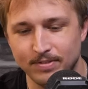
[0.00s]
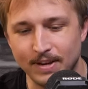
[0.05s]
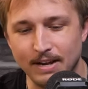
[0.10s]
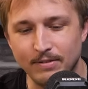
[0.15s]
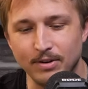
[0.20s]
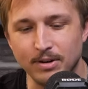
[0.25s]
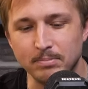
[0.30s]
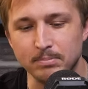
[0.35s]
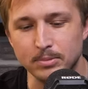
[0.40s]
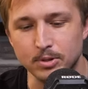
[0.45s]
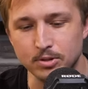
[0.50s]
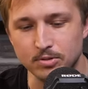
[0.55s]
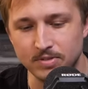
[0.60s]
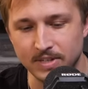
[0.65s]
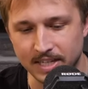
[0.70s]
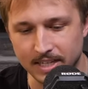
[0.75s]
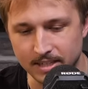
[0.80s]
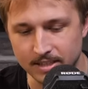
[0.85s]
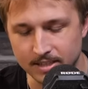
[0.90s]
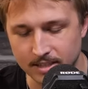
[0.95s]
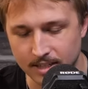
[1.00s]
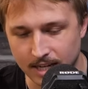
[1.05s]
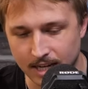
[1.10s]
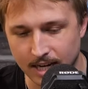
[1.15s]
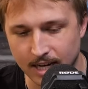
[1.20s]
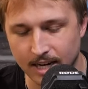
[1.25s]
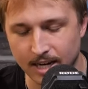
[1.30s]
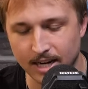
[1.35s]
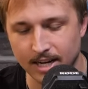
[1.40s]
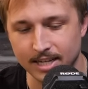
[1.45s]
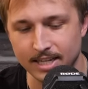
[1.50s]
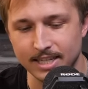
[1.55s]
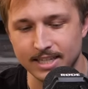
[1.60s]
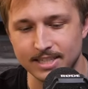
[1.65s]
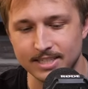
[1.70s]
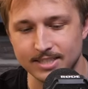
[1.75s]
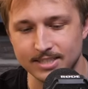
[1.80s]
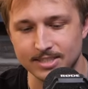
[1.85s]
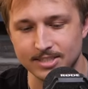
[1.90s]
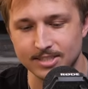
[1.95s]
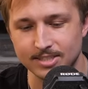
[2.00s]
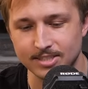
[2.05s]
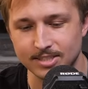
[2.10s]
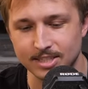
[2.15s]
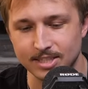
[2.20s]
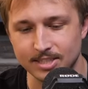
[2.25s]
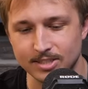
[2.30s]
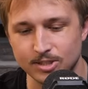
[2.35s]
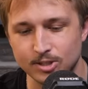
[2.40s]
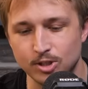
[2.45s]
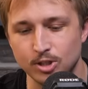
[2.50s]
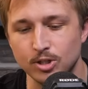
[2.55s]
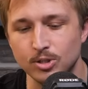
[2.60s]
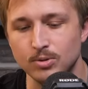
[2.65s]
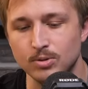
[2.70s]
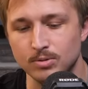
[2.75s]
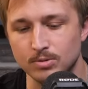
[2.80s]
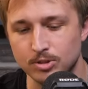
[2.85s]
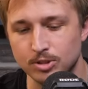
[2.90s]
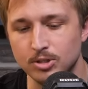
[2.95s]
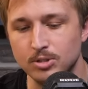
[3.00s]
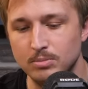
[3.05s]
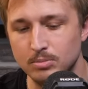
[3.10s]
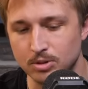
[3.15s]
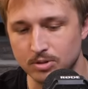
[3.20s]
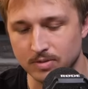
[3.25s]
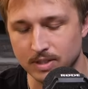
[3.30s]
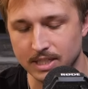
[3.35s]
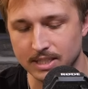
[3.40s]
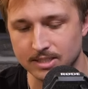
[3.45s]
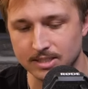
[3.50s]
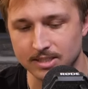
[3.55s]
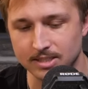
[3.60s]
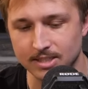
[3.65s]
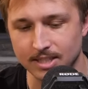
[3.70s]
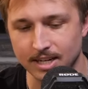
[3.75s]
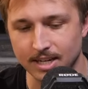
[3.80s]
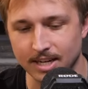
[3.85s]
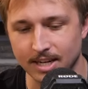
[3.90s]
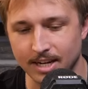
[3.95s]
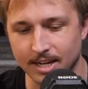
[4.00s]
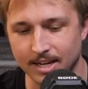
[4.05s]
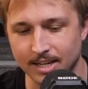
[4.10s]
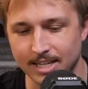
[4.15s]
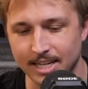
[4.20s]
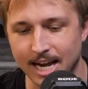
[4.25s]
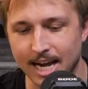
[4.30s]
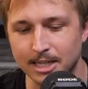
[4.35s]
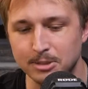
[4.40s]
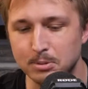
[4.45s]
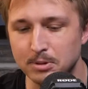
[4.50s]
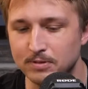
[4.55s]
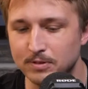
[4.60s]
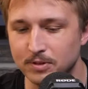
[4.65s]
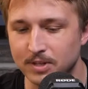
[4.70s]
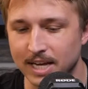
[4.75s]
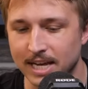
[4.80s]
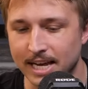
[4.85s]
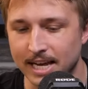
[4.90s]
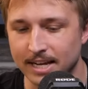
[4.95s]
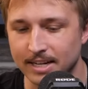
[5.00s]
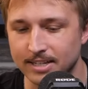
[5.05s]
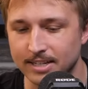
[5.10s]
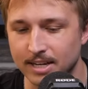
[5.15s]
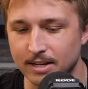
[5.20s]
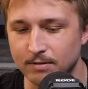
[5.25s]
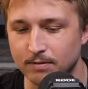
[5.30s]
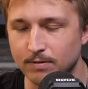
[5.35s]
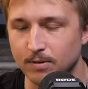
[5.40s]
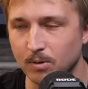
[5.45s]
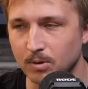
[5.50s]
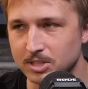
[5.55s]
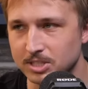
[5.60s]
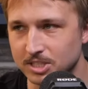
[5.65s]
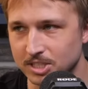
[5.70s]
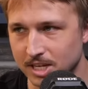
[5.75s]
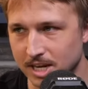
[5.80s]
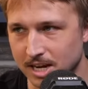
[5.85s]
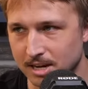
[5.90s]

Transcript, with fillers: Favorite movie uh, is it's two two movies. Uh, Catch Me If You Can and Forrest